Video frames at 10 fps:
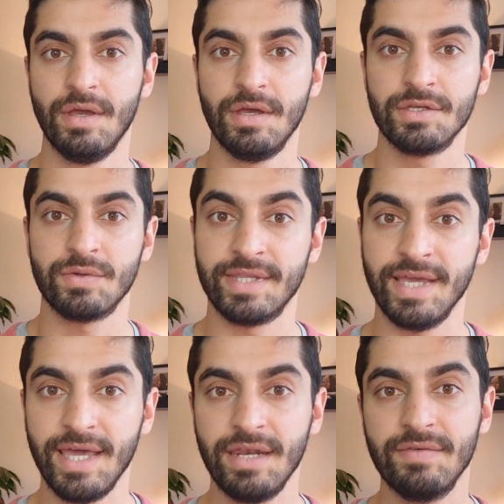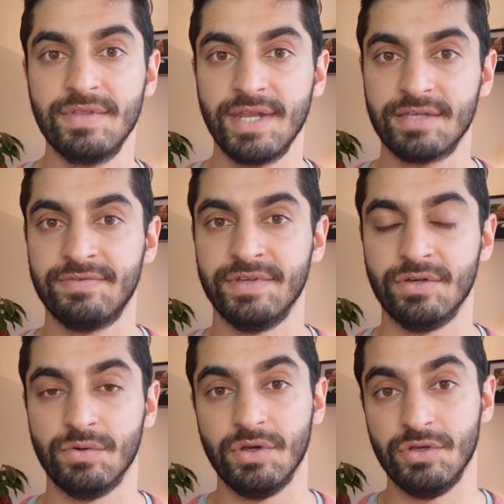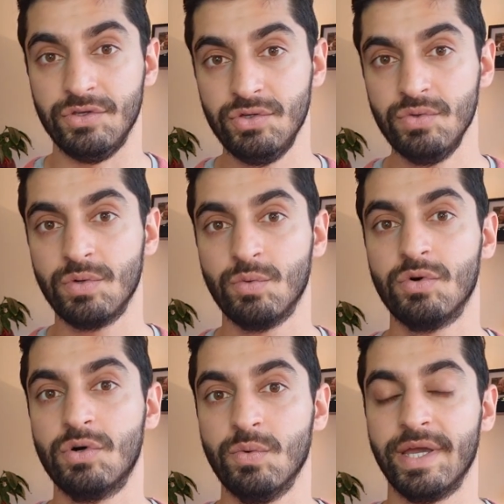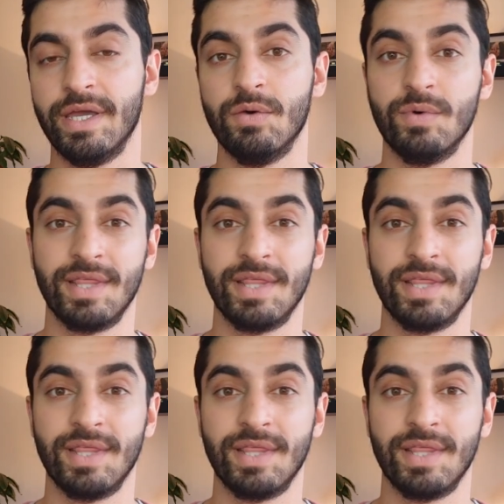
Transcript: So at the end of the next video, you will walk away with